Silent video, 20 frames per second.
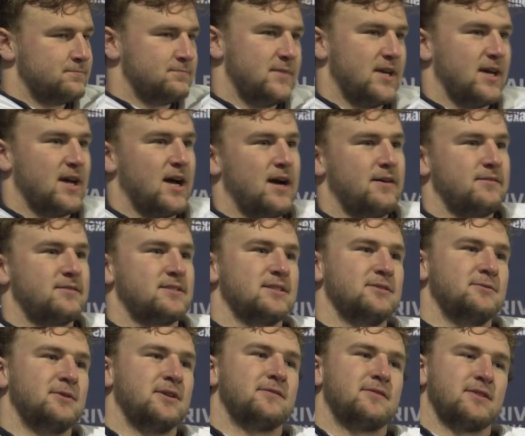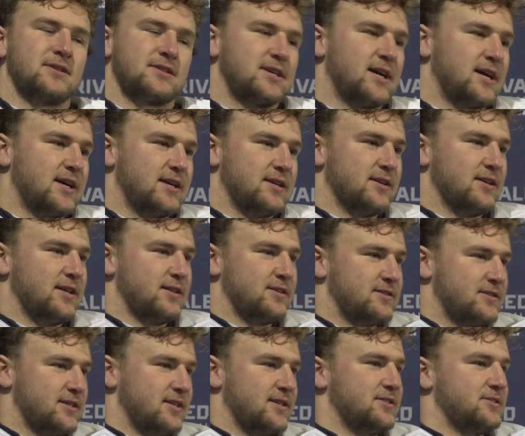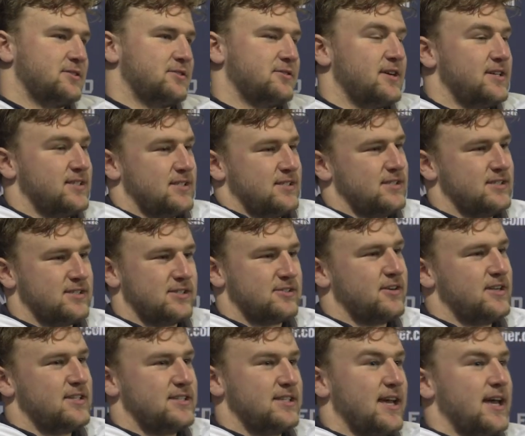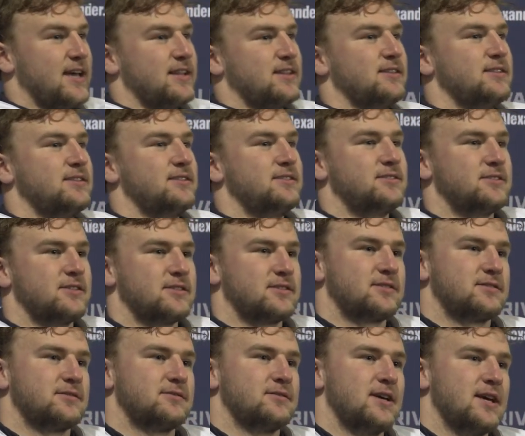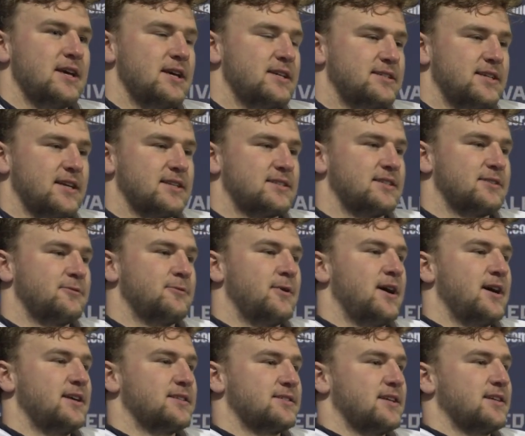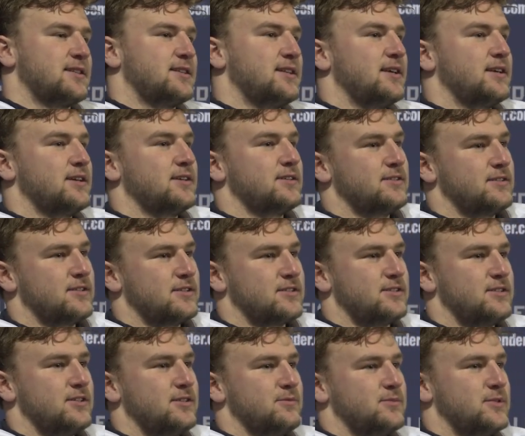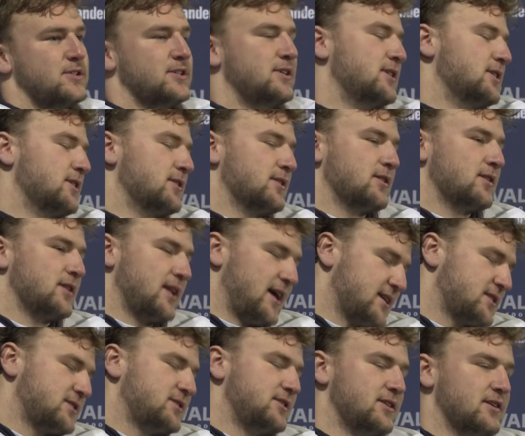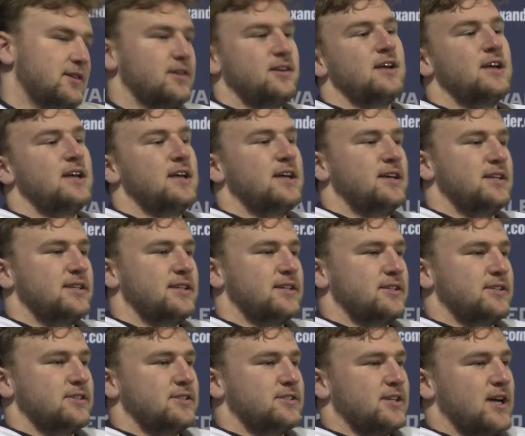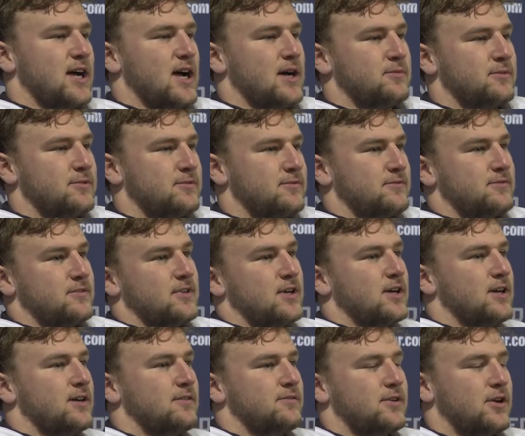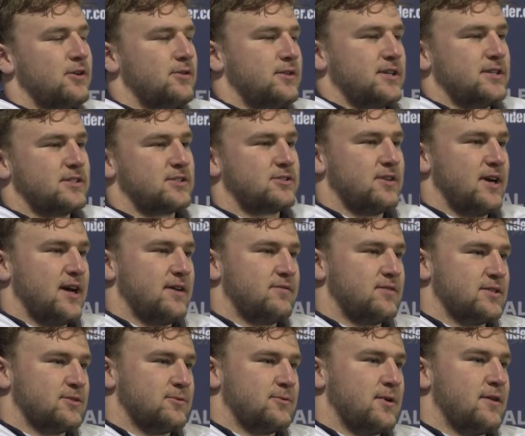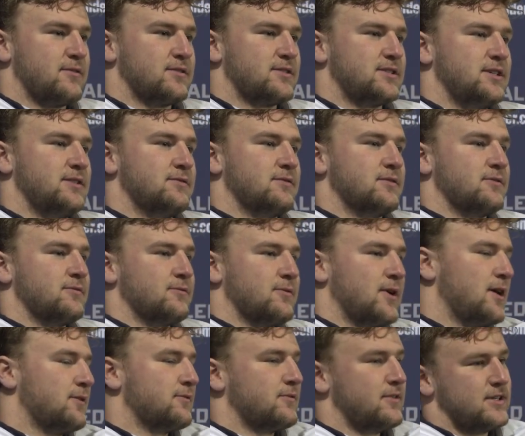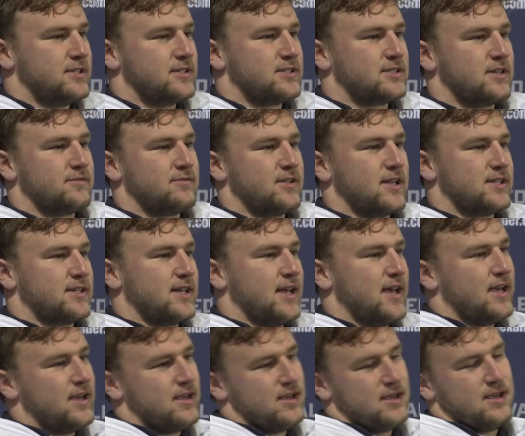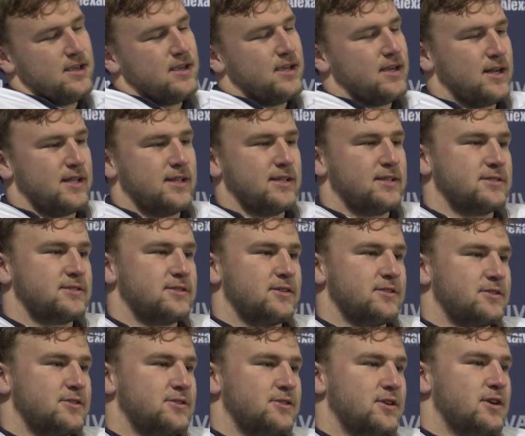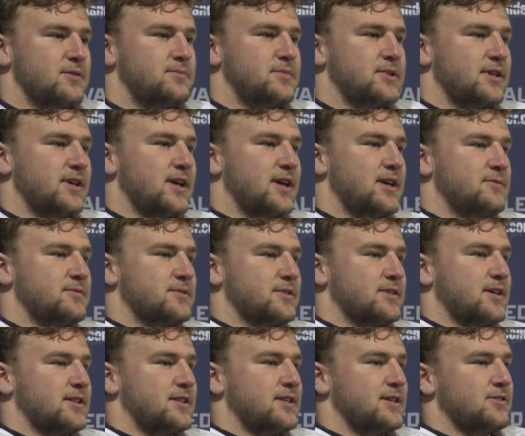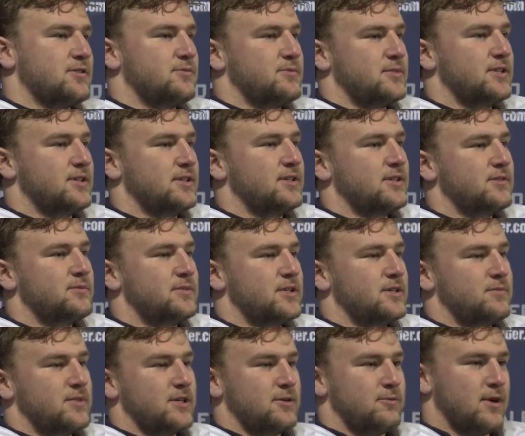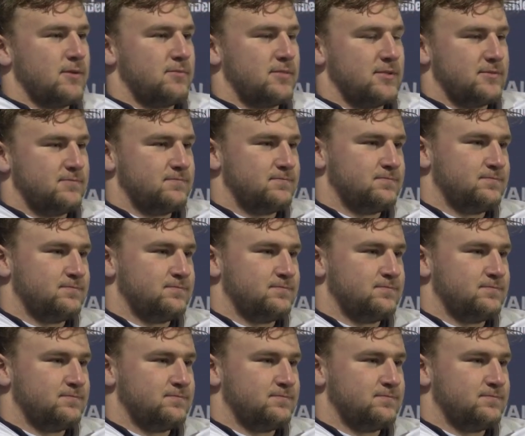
Yeah, obviously when he first got here, like you said, he's a crazy he's a crazy athlete just testing wise, and I think this year, the year last year he did a good job of, of honing his craft as a wide receiver and route running and stuff like that. And I think it's starting to show up in games, and I think he'll be he'll be a big weapon.